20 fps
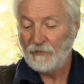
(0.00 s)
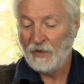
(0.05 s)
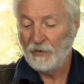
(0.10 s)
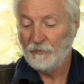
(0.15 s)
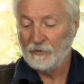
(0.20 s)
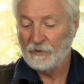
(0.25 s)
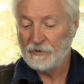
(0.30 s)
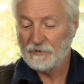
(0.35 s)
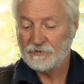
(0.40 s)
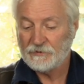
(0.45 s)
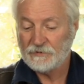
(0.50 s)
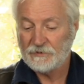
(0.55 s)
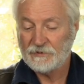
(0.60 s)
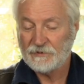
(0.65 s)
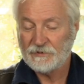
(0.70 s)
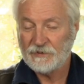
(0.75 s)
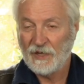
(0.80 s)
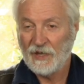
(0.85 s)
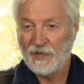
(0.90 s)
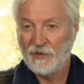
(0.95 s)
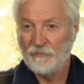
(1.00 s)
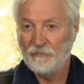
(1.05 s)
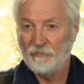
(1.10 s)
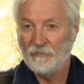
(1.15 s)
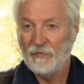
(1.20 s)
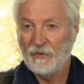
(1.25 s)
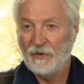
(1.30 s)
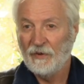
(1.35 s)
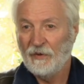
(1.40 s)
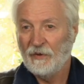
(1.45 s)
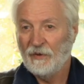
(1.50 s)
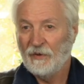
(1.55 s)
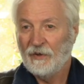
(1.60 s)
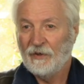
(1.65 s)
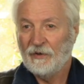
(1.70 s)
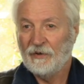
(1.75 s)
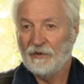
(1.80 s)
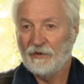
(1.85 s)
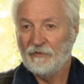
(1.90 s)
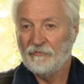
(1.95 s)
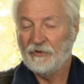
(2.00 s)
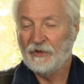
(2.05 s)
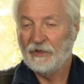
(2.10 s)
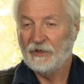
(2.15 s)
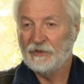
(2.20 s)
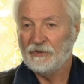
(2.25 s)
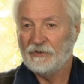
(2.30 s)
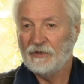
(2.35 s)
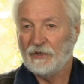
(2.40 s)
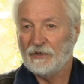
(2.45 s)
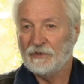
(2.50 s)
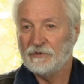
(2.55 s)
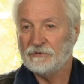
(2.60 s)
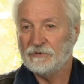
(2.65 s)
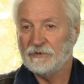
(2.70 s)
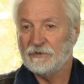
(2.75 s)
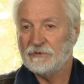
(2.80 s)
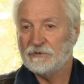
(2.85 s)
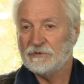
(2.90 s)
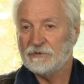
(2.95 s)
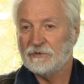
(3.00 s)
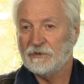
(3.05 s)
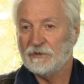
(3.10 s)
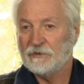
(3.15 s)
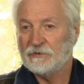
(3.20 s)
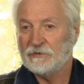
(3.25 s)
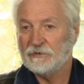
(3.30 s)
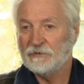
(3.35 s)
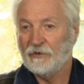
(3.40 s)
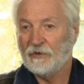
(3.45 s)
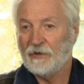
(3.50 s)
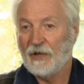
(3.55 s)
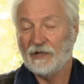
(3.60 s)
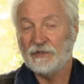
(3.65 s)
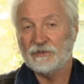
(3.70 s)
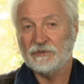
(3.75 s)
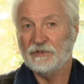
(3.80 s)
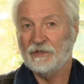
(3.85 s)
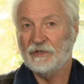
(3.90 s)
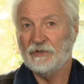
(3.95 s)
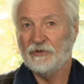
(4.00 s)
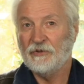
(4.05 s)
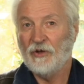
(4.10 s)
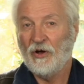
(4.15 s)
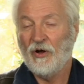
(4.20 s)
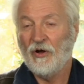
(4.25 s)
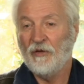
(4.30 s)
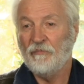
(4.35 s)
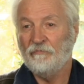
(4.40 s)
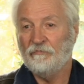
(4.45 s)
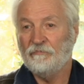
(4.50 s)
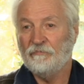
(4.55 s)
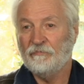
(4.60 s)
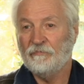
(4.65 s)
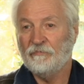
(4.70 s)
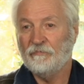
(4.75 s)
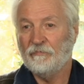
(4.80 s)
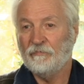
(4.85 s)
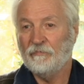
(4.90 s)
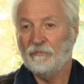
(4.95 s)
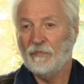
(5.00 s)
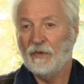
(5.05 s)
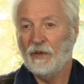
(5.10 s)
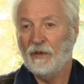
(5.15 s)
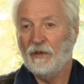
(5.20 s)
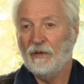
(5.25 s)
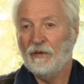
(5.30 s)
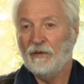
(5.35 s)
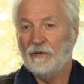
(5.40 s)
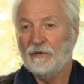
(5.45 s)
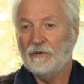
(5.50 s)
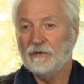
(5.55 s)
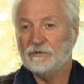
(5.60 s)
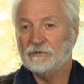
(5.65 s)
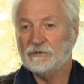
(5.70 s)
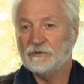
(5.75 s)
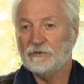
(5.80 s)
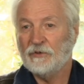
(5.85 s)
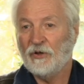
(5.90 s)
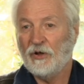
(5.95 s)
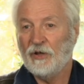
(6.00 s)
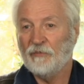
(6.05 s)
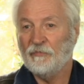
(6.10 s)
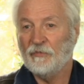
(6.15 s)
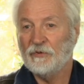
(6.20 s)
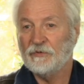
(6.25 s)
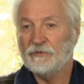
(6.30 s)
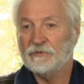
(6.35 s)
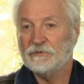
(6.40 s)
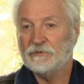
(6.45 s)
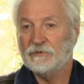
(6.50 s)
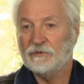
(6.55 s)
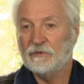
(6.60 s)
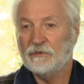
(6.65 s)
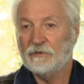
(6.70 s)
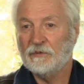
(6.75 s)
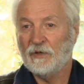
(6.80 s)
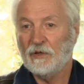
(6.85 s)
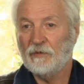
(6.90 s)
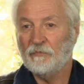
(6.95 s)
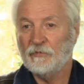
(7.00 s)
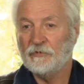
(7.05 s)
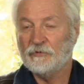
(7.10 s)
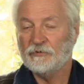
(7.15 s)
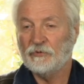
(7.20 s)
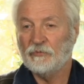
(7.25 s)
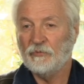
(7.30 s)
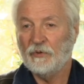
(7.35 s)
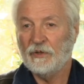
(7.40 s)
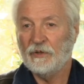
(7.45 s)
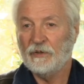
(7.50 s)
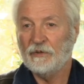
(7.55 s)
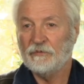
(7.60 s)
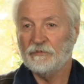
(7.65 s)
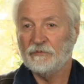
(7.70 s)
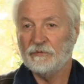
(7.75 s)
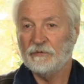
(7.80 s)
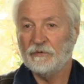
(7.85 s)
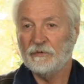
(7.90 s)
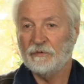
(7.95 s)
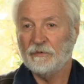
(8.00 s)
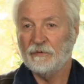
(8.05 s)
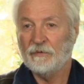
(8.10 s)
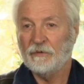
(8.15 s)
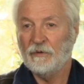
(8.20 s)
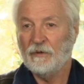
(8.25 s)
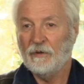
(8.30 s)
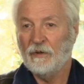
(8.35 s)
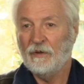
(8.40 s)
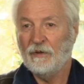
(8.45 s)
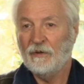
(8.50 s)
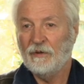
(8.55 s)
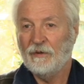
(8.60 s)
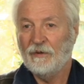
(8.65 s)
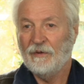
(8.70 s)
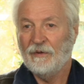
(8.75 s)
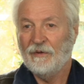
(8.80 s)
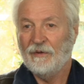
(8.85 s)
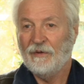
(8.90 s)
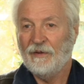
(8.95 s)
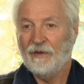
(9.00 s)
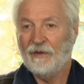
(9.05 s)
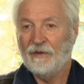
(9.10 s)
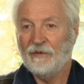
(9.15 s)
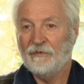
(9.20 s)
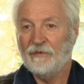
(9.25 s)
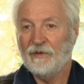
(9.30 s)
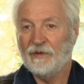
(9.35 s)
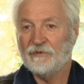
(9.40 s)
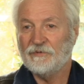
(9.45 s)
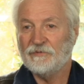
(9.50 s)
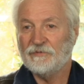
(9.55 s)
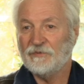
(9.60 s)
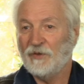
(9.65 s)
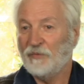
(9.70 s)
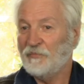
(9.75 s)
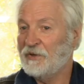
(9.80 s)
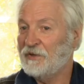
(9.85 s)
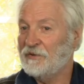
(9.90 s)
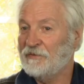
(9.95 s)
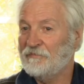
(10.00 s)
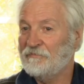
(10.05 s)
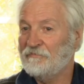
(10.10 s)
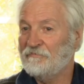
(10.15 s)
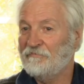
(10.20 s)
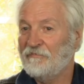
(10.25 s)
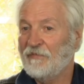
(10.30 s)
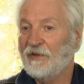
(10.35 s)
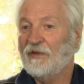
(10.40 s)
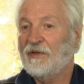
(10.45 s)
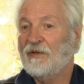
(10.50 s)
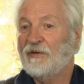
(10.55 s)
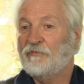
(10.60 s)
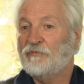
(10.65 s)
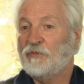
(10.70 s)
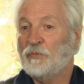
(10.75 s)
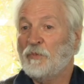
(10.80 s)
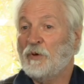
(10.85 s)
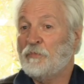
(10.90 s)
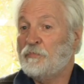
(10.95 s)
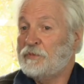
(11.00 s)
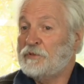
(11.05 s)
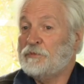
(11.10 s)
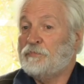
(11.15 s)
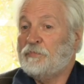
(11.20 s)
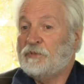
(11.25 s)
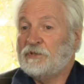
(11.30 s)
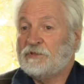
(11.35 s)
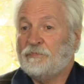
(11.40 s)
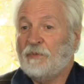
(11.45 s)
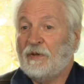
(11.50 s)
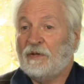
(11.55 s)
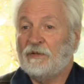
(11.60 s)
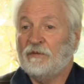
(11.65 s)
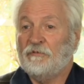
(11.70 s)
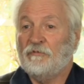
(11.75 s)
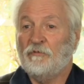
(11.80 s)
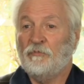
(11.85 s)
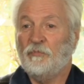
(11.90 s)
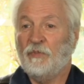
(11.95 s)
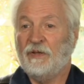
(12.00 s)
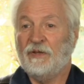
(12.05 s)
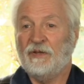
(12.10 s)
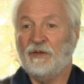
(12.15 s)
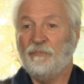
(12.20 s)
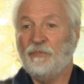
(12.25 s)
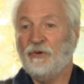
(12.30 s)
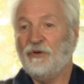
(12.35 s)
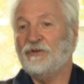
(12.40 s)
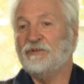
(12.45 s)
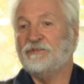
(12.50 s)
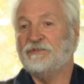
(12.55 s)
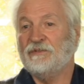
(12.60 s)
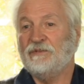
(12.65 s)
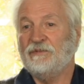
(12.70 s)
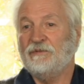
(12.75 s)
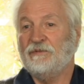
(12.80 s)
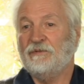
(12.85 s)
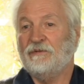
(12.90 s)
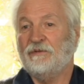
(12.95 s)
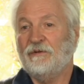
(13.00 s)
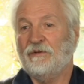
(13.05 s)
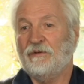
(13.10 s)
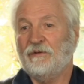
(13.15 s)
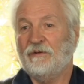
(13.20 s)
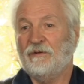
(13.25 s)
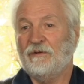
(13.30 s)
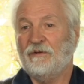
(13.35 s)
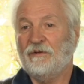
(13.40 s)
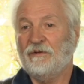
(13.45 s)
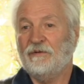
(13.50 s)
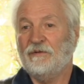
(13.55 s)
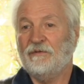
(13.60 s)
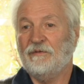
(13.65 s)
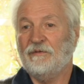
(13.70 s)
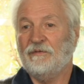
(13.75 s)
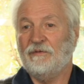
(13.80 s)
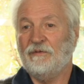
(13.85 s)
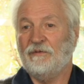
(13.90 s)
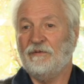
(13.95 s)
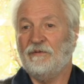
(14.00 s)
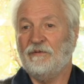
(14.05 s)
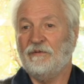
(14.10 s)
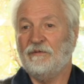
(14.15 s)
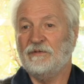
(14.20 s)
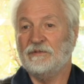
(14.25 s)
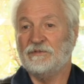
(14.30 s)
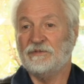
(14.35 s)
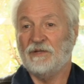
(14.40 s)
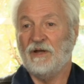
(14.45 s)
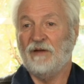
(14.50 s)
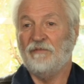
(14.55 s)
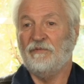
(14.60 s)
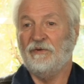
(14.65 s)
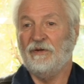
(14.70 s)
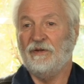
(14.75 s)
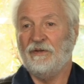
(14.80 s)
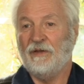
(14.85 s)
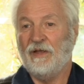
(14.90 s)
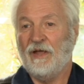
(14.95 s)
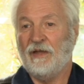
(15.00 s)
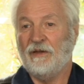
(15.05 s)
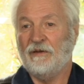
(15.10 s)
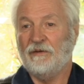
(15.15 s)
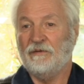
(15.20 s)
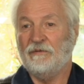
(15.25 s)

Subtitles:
But it's the same living intelligence that's not actually in time. It's timeless awareness. And that's, I mean, from a perspective of being a person, discovering that,